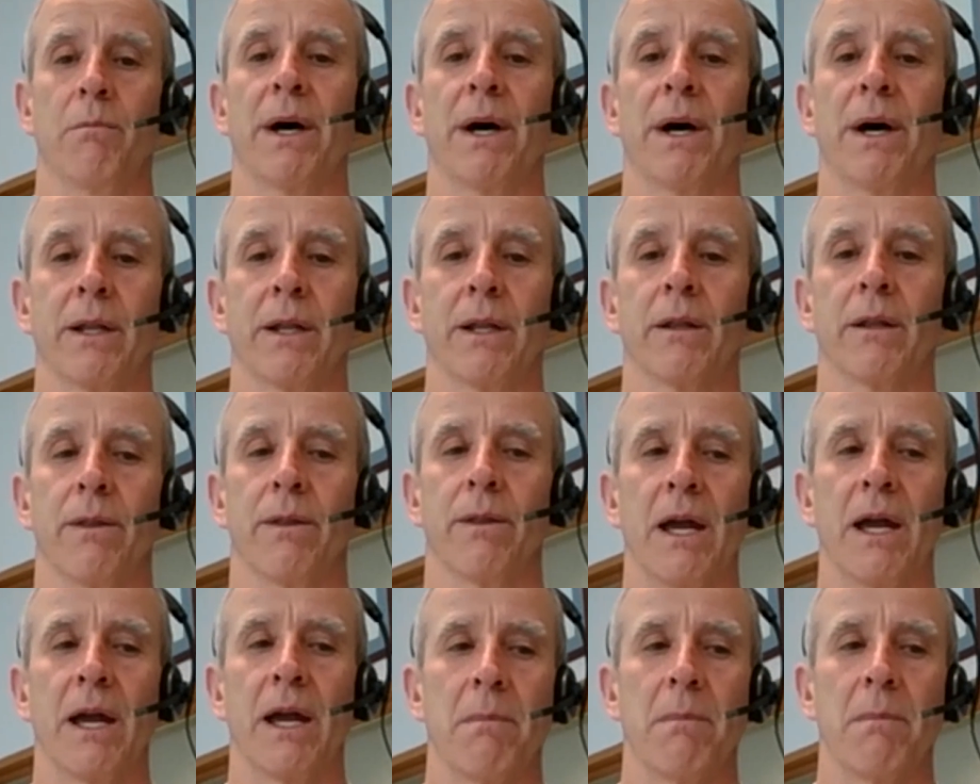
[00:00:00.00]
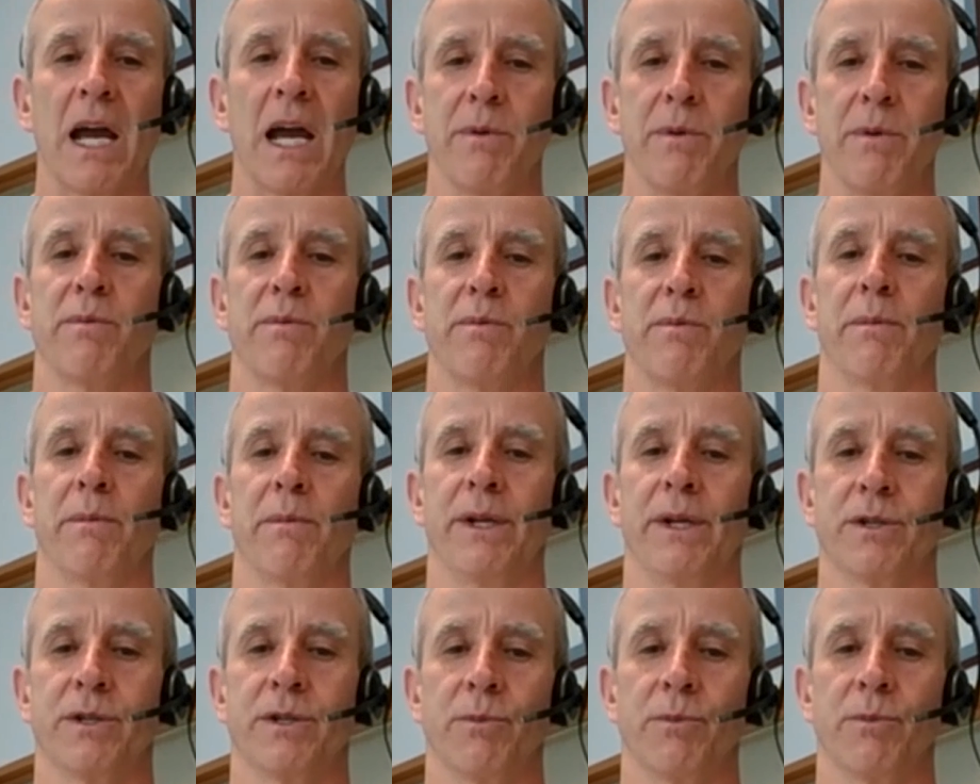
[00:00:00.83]
but they may be
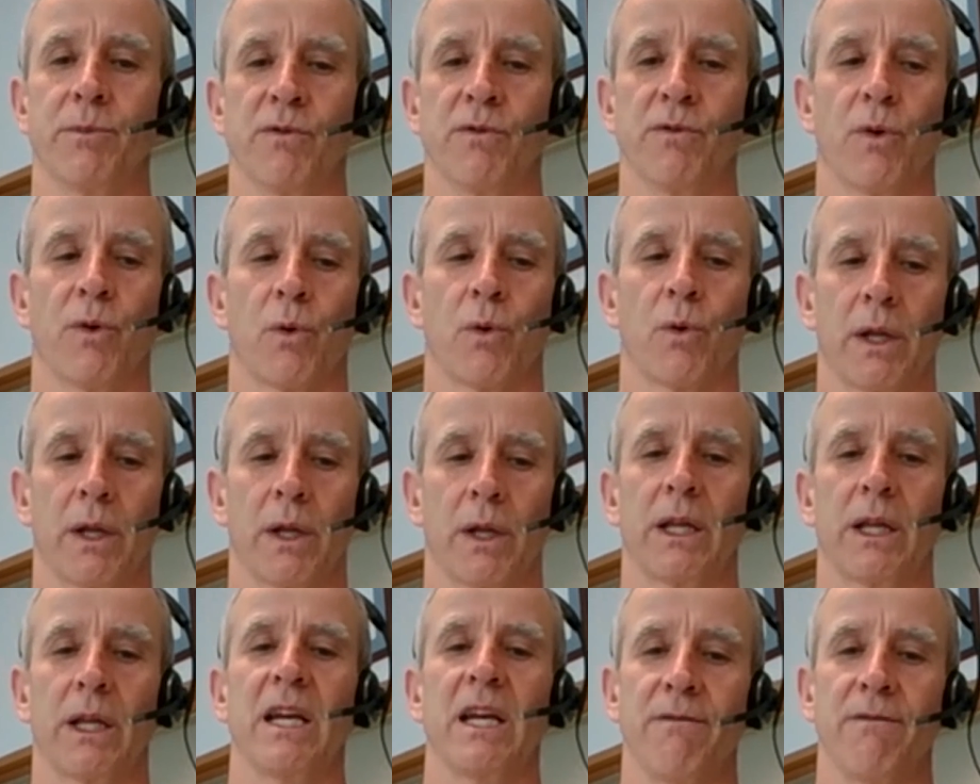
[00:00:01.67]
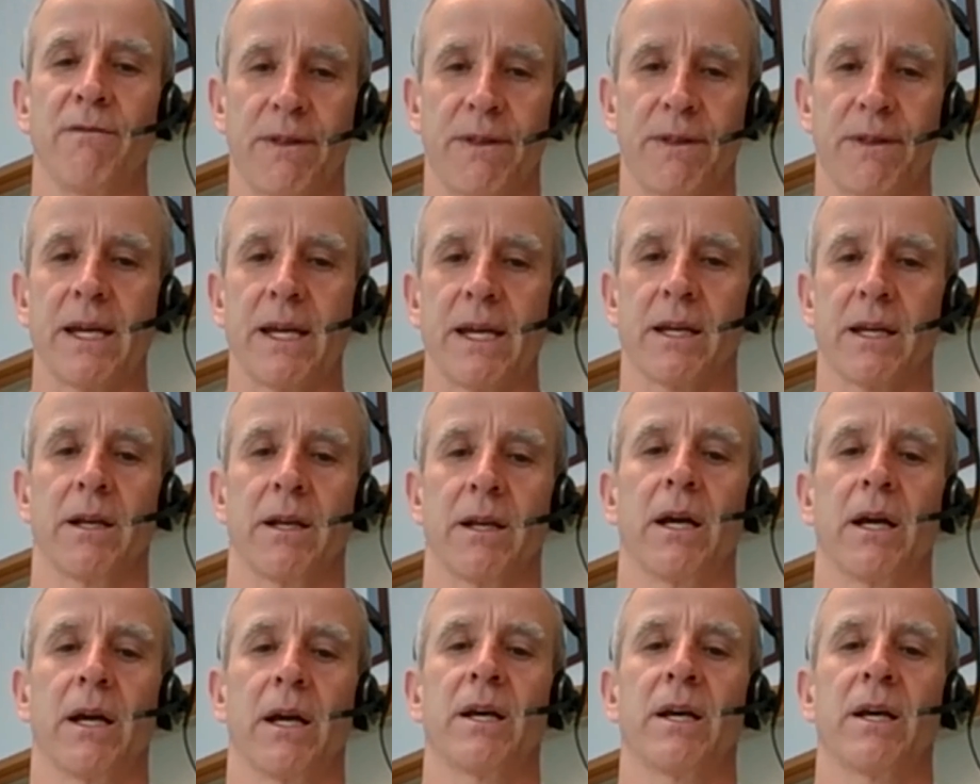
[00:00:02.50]
permitted to move more quickly if they
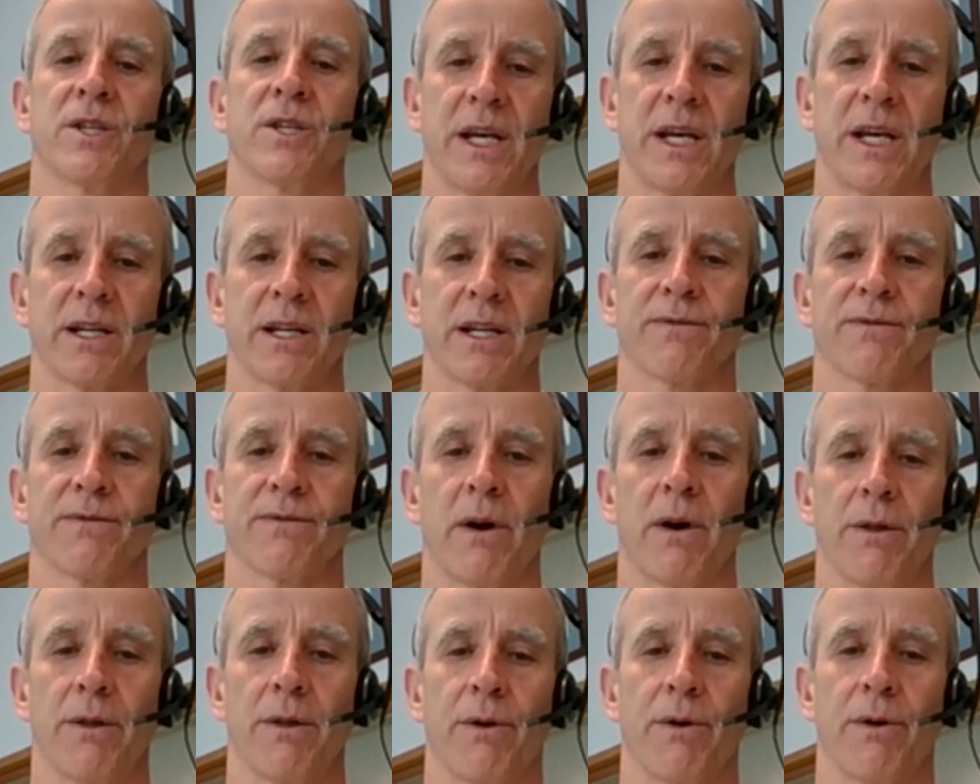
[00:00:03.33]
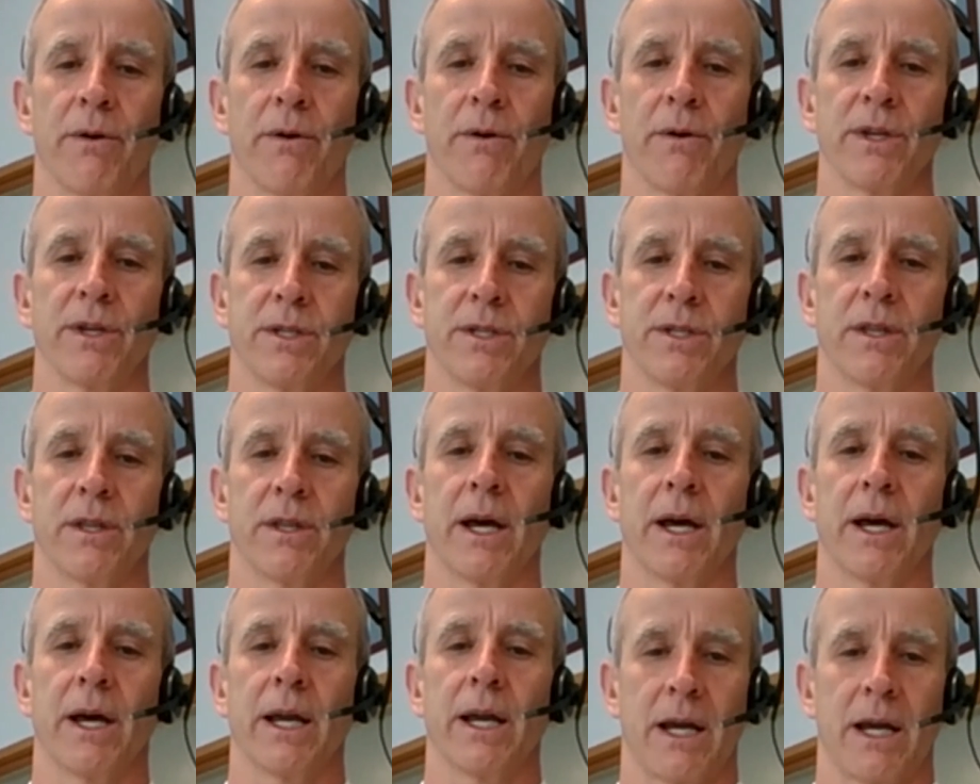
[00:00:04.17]
can satisfy authorities
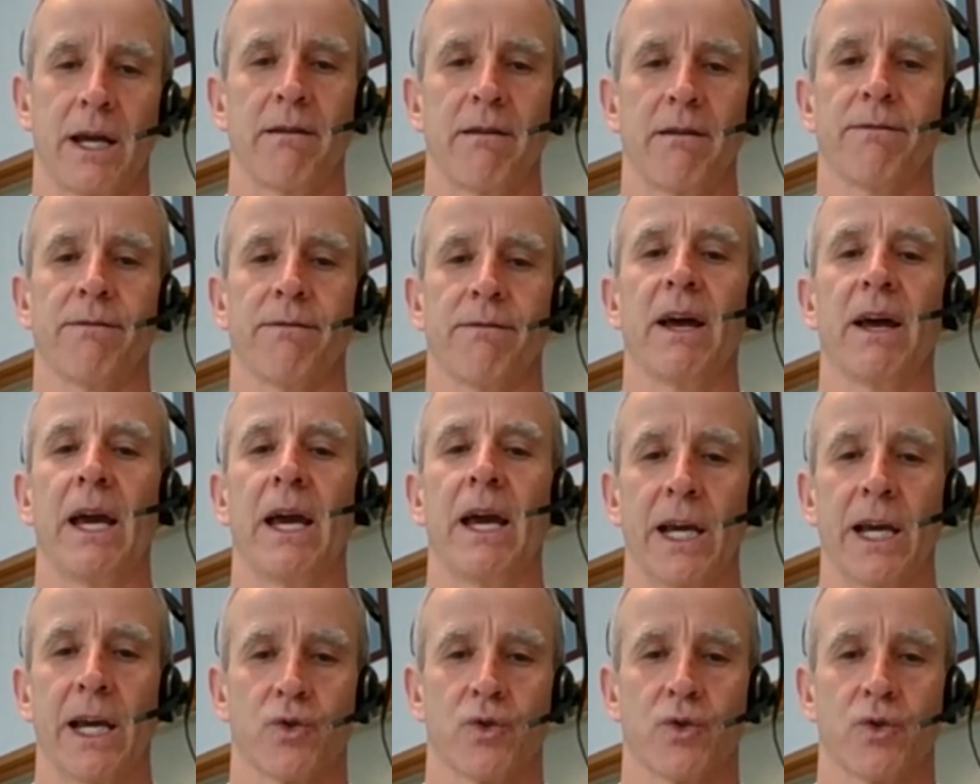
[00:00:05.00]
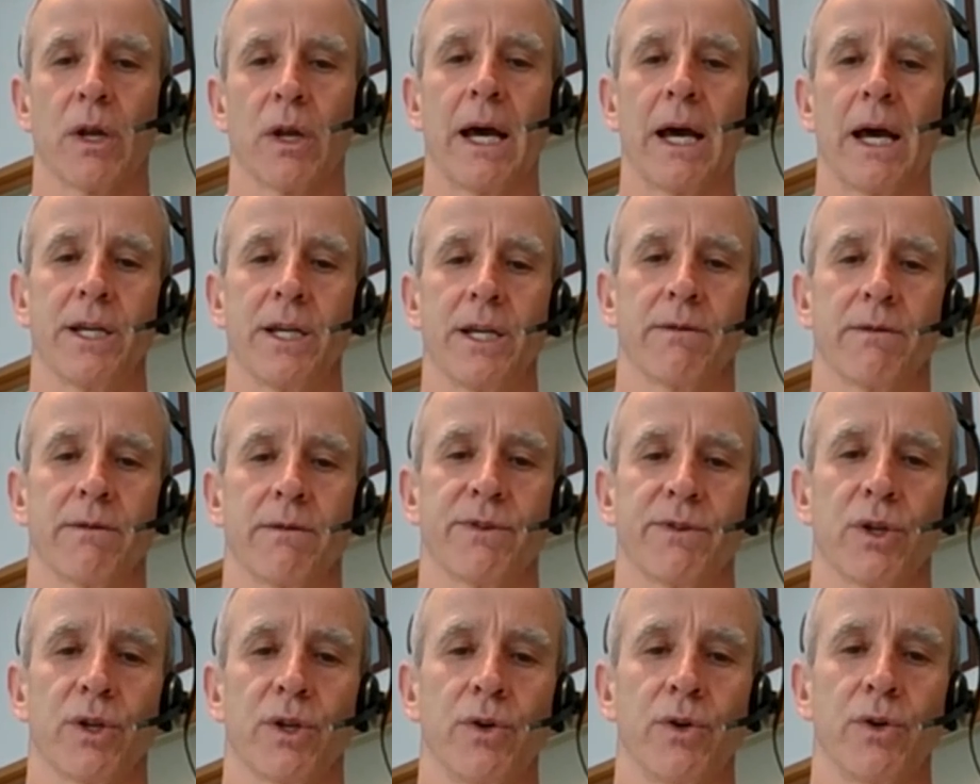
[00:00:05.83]
that they have extra layers
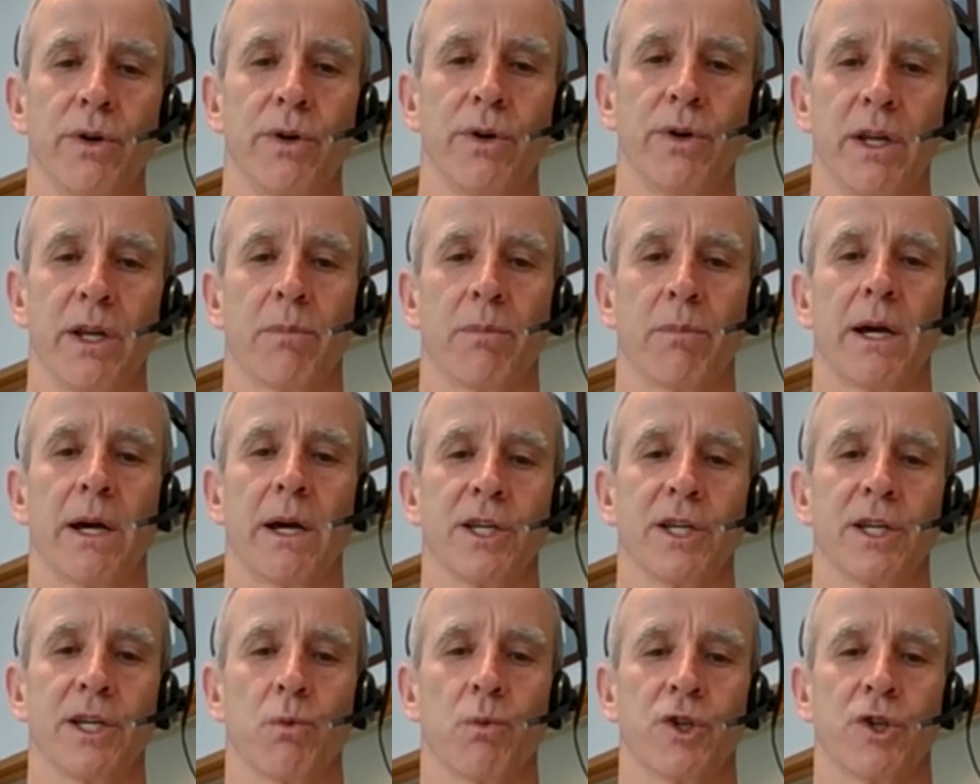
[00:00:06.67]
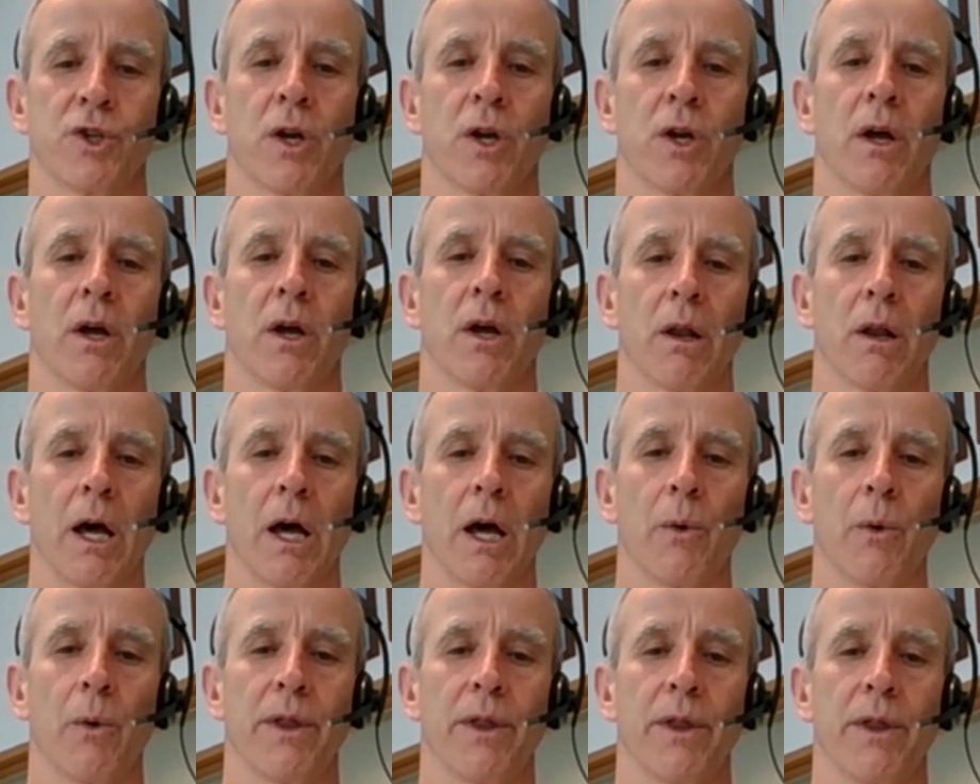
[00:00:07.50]
of security in place which
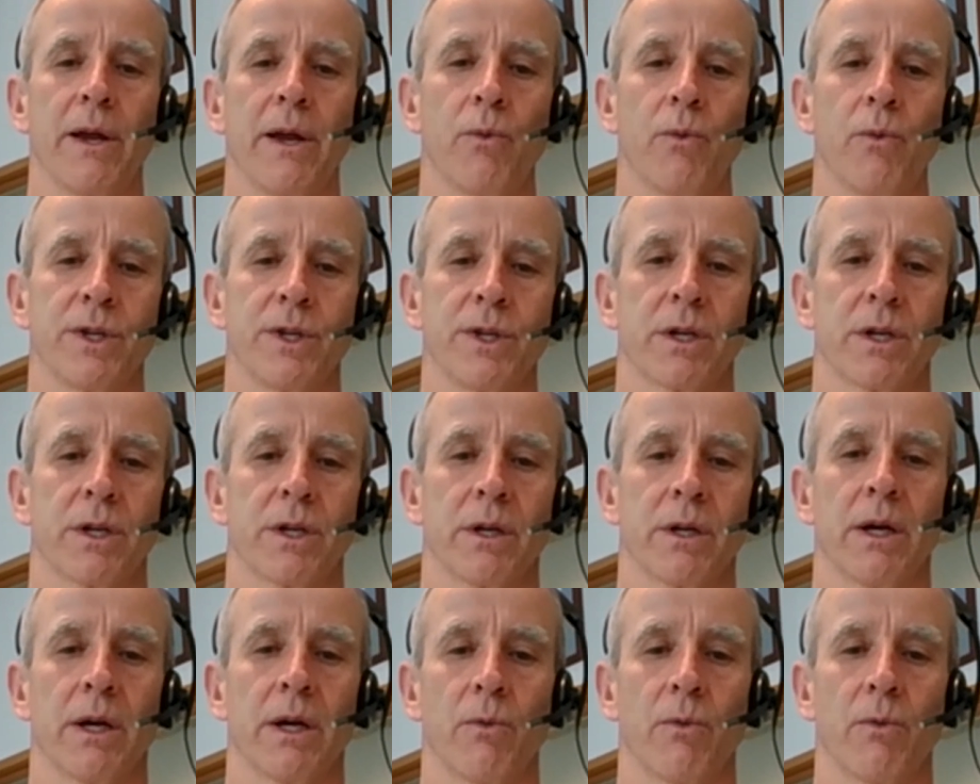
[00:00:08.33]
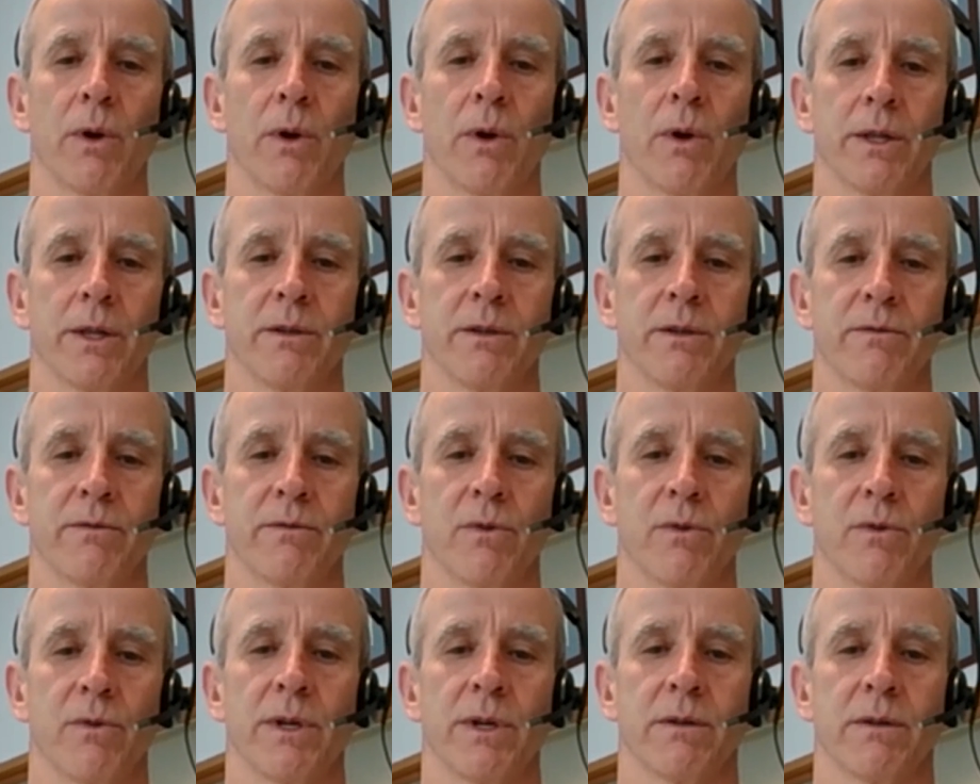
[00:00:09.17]
lower their risk relative
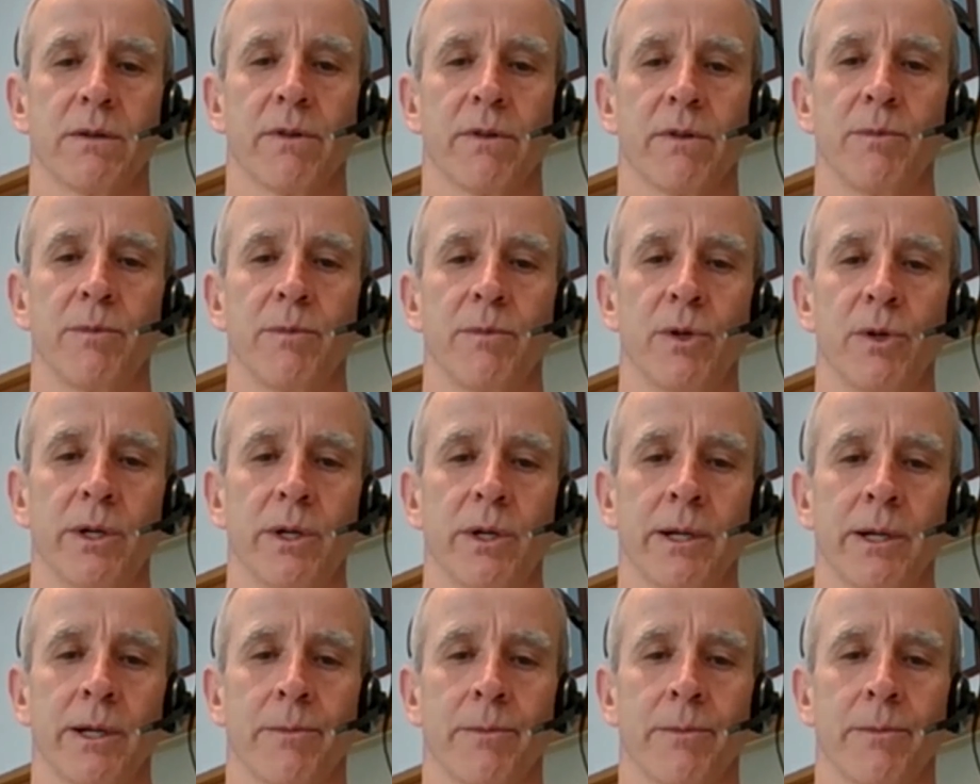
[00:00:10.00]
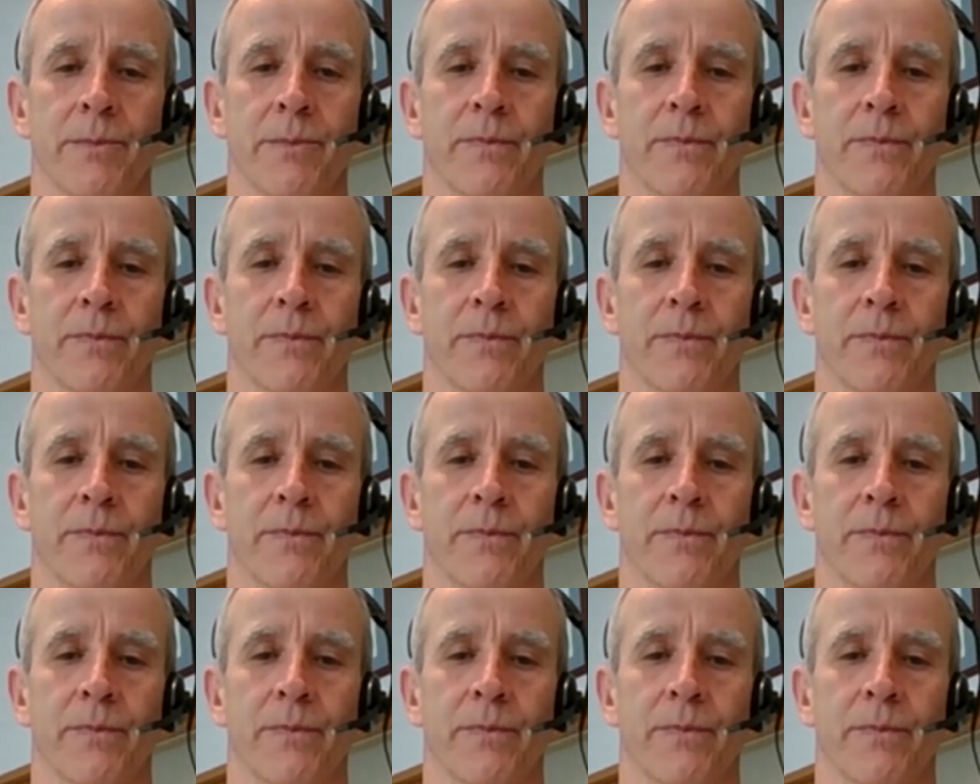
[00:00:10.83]
to the rest of the community.